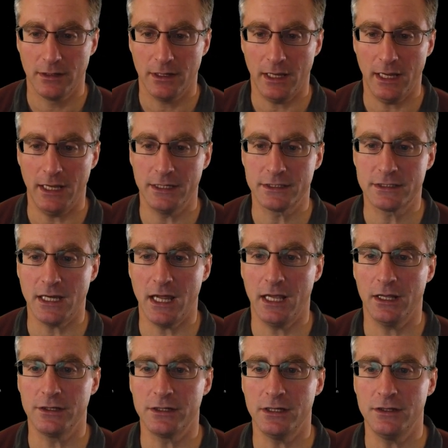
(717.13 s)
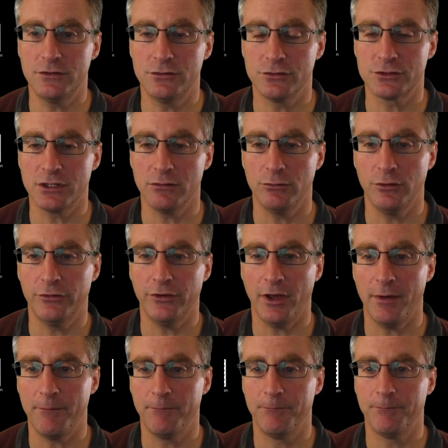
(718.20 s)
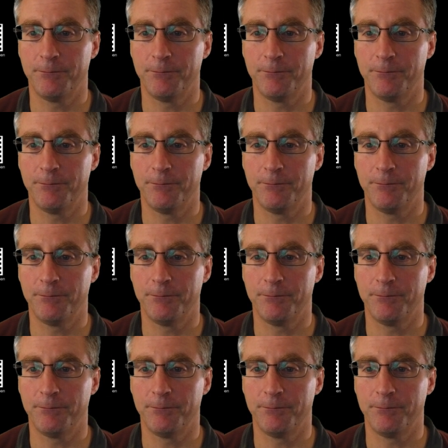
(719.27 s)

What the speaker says: and staying underneath the torso all the time.